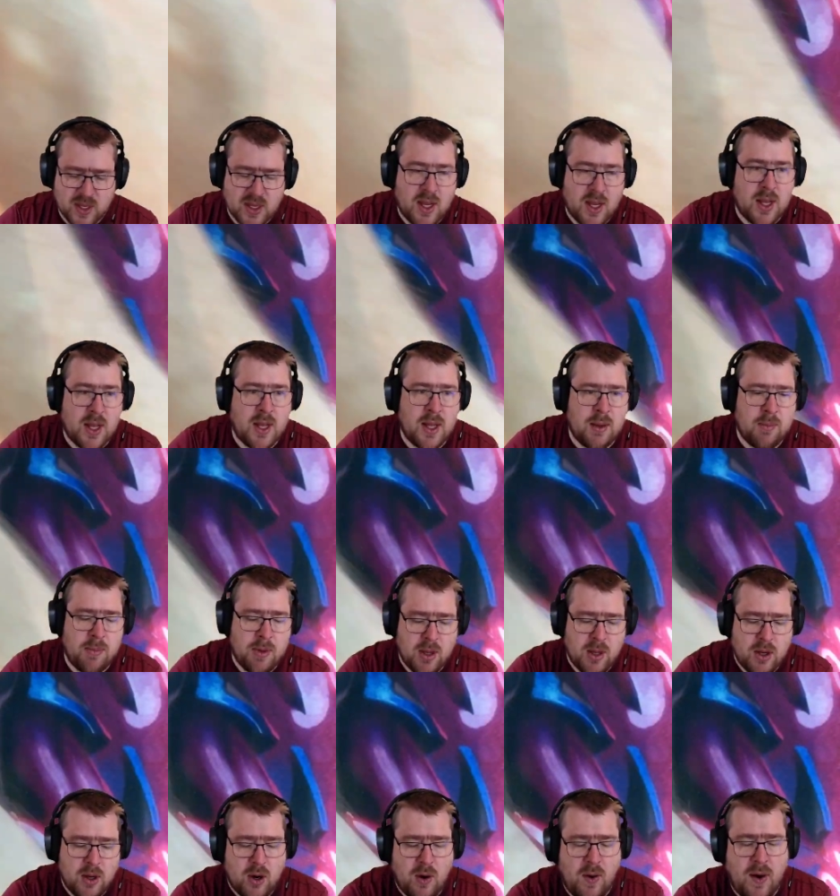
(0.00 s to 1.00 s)
All
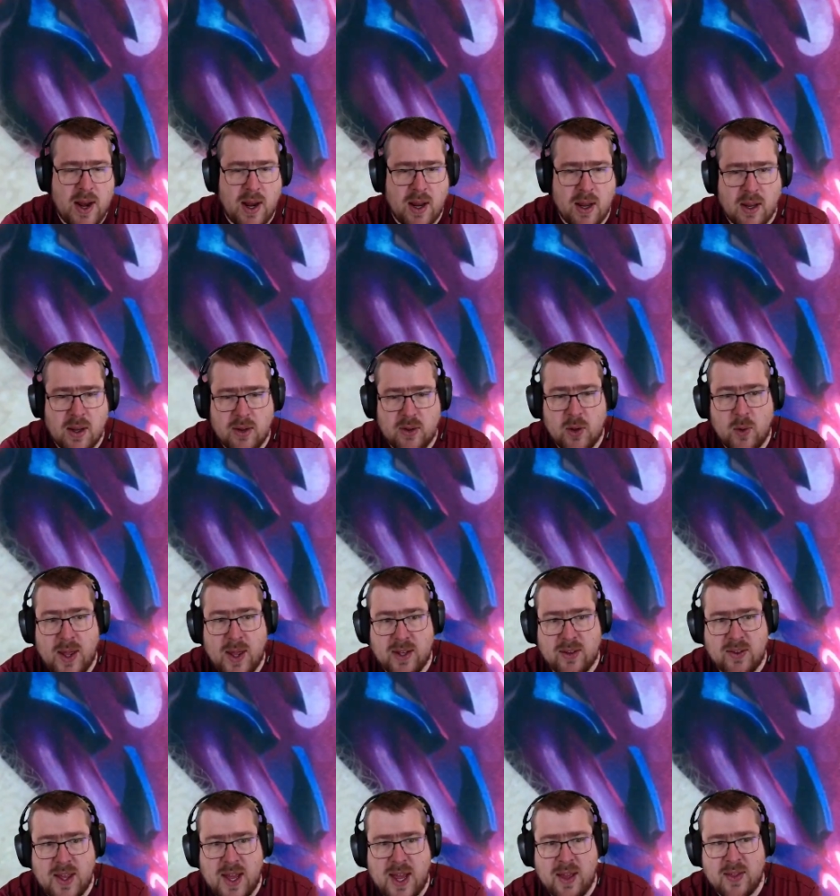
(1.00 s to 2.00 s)
right, so
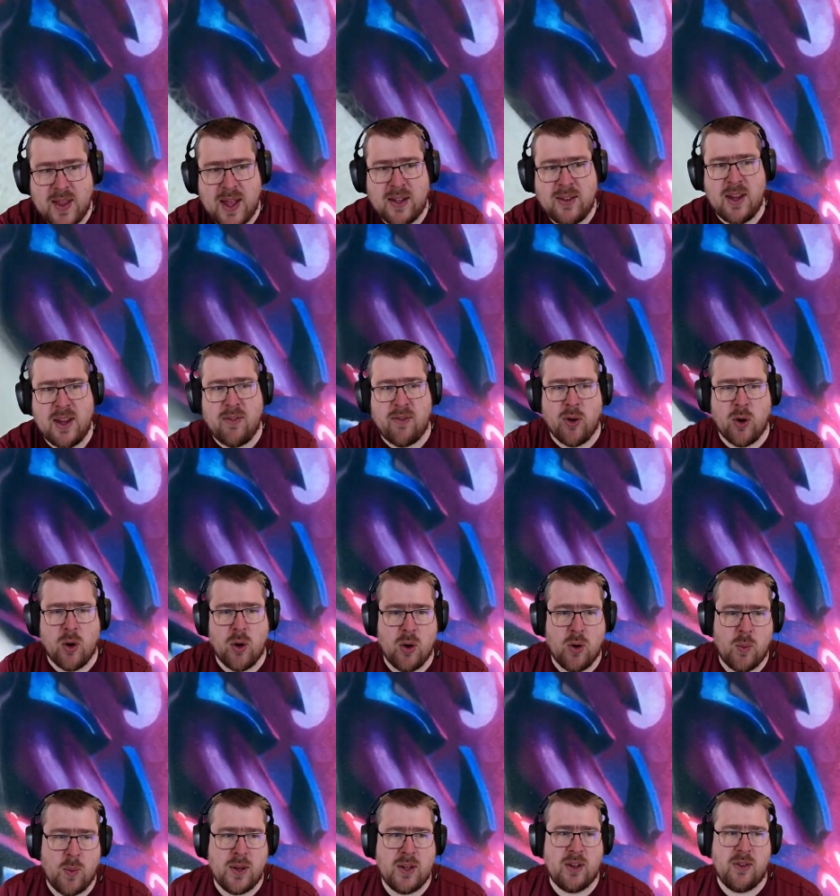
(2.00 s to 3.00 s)
that's it for
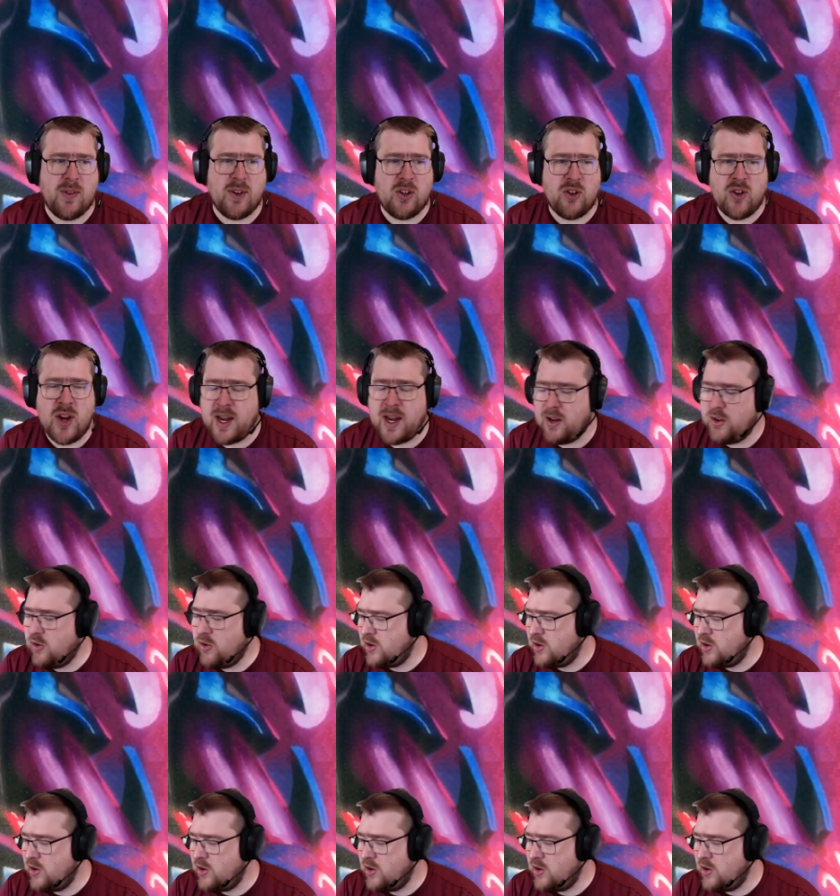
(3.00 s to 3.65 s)
Winds of Exchange.